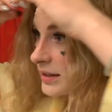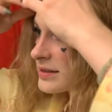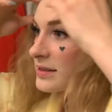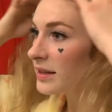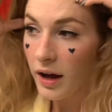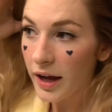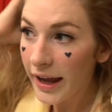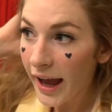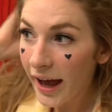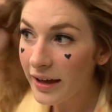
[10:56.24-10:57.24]
is, I
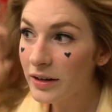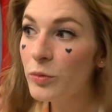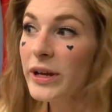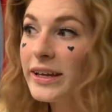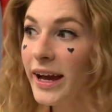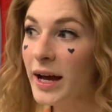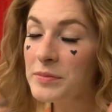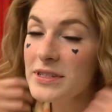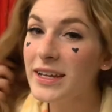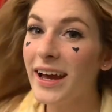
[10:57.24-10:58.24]
had wig
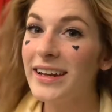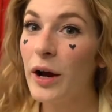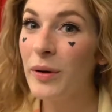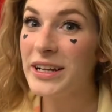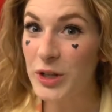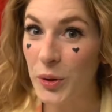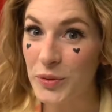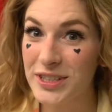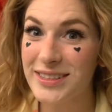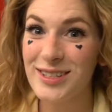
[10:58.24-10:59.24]
caps and now I
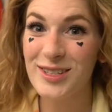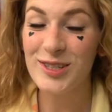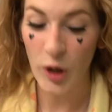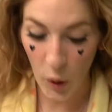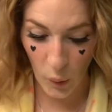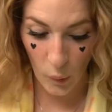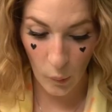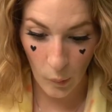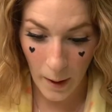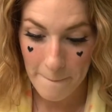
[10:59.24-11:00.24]
don't.
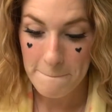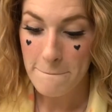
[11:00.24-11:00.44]
So,